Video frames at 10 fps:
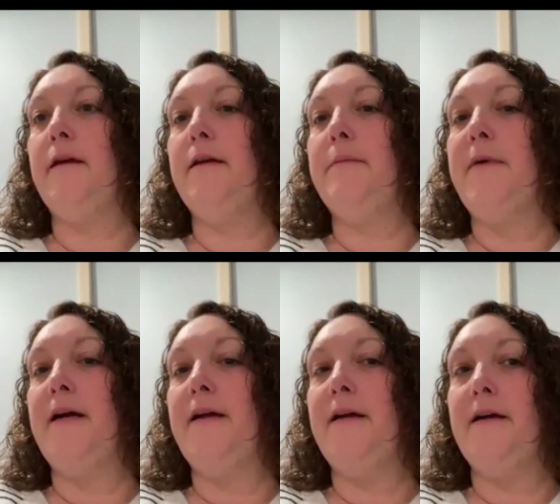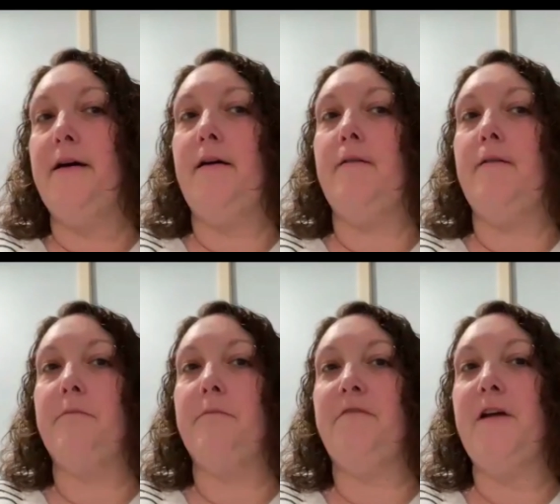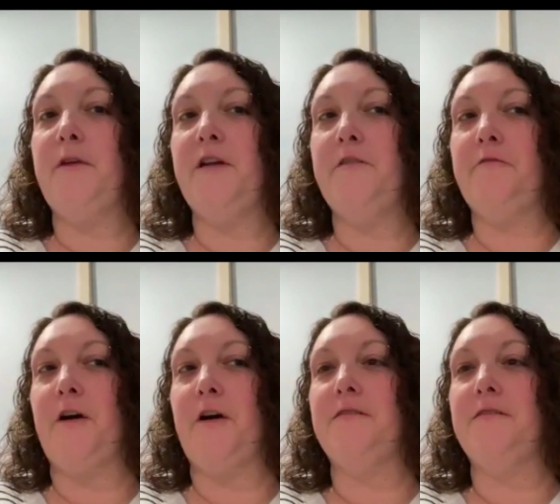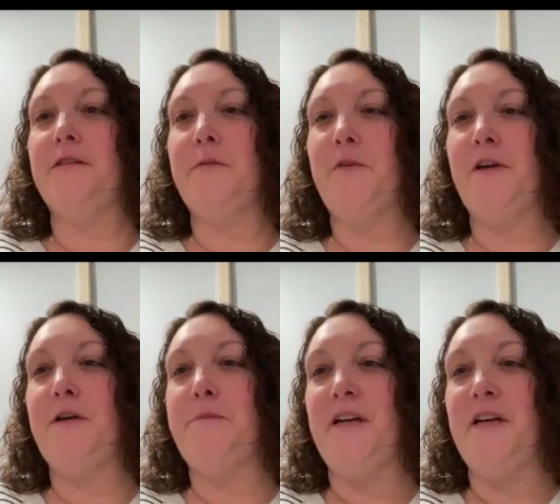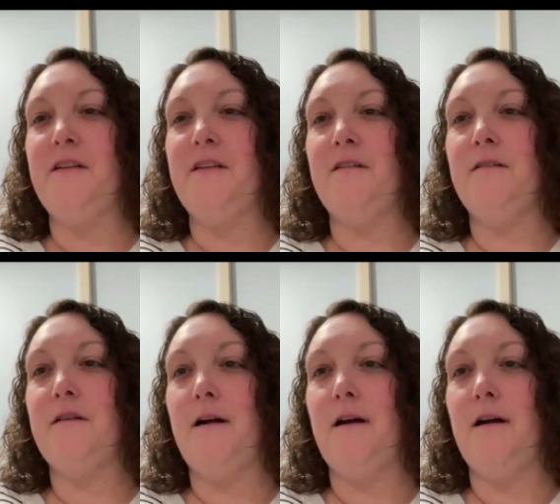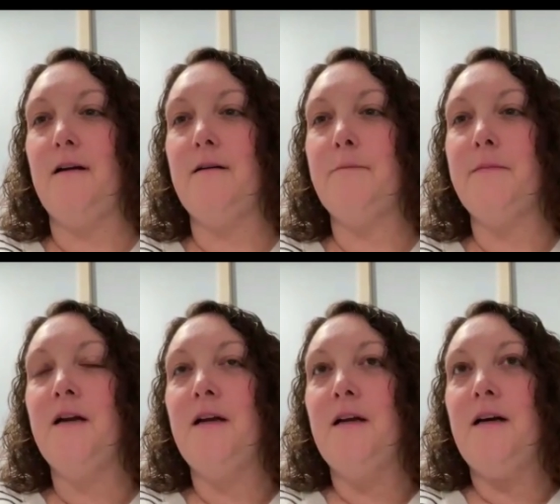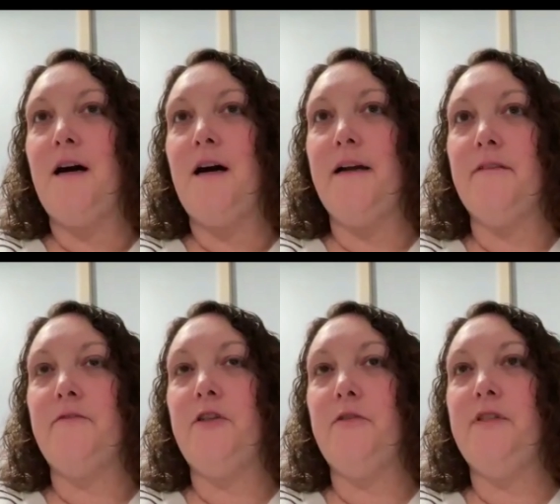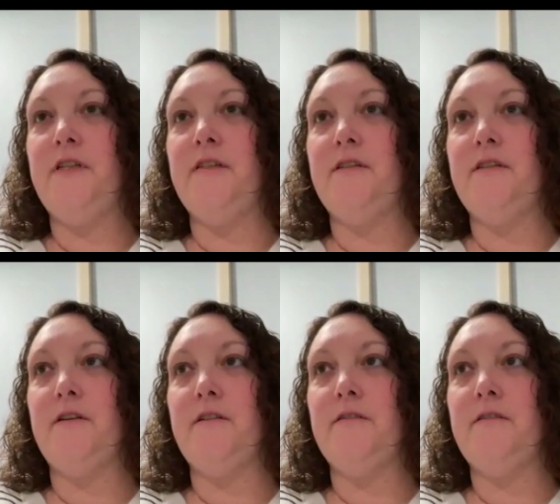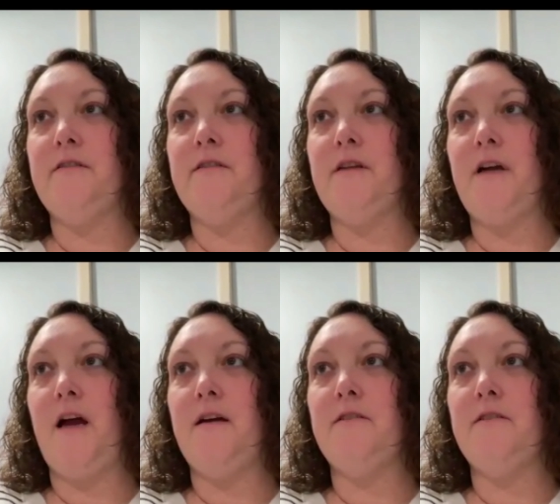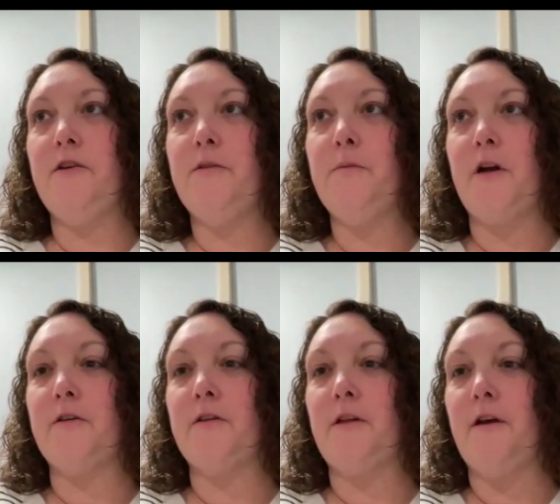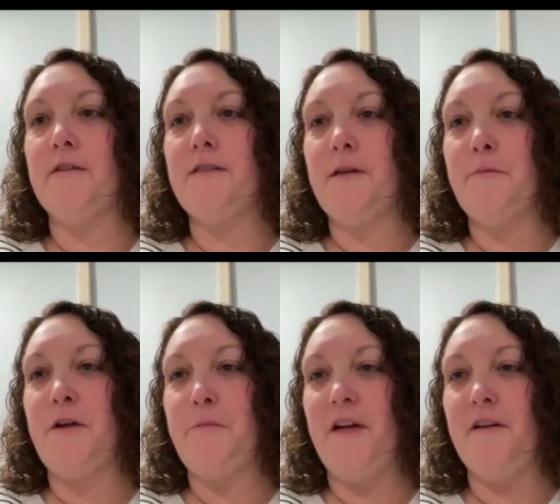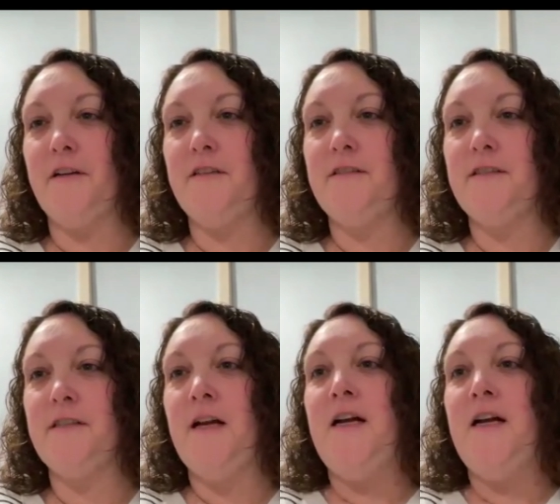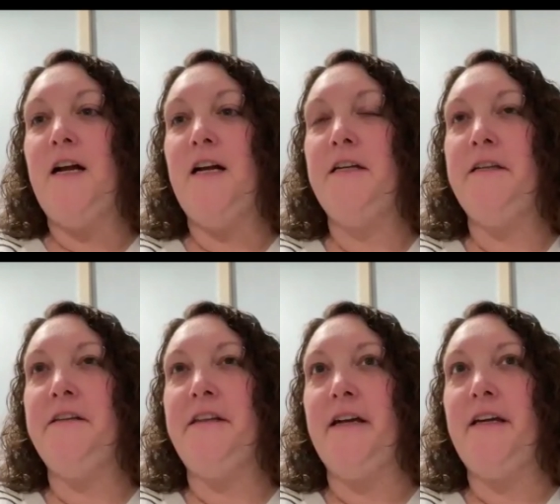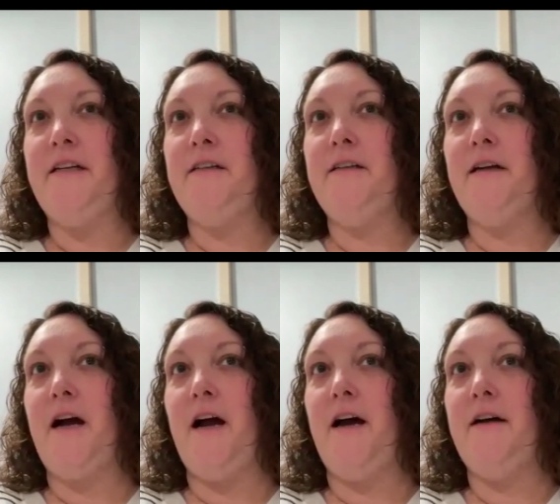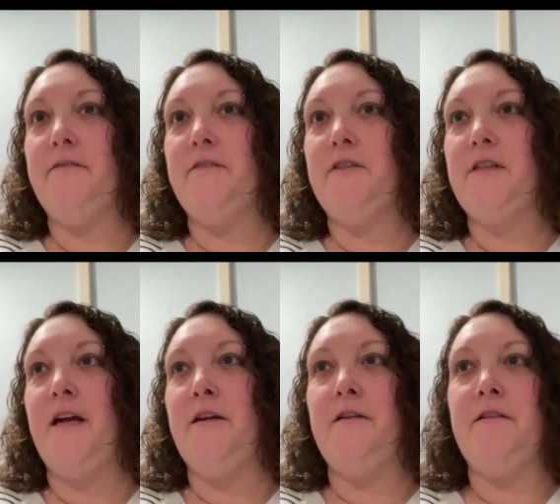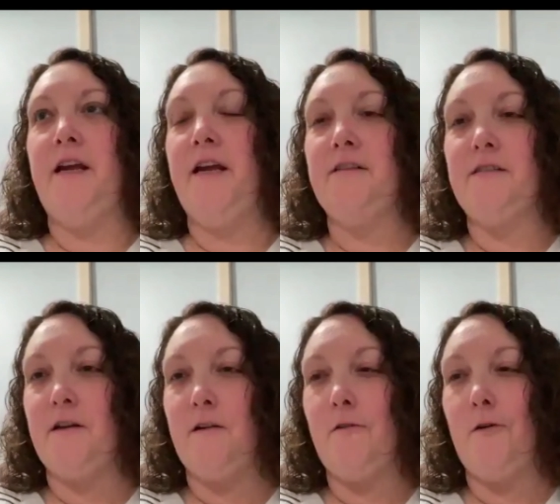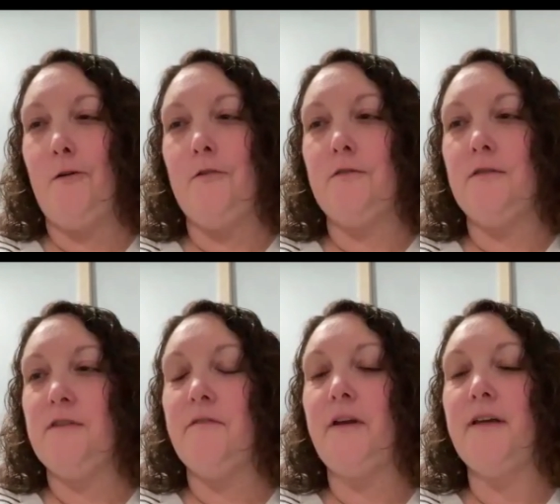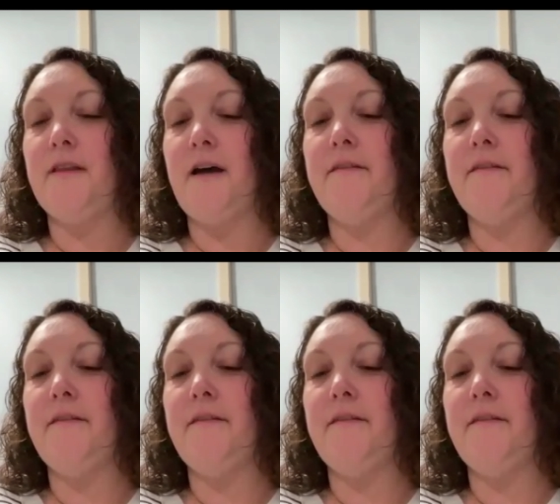Like my, family and friends, they're pretty amazing. I have two sisters, two brother-in-laws and my parents, and they have, and aunts and uncles and stuff like that.